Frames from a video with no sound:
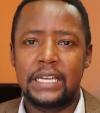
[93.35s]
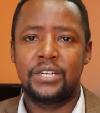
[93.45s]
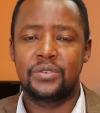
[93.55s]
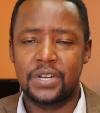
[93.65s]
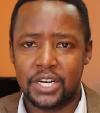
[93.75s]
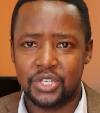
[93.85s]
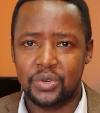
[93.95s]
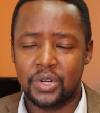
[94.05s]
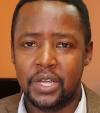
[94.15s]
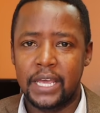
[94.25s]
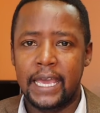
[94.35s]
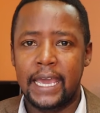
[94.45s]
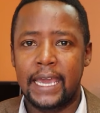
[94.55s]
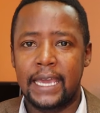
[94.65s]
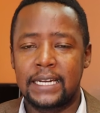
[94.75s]
introduction,
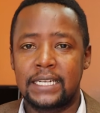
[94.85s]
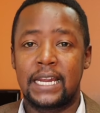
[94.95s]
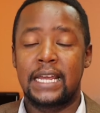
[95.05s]
and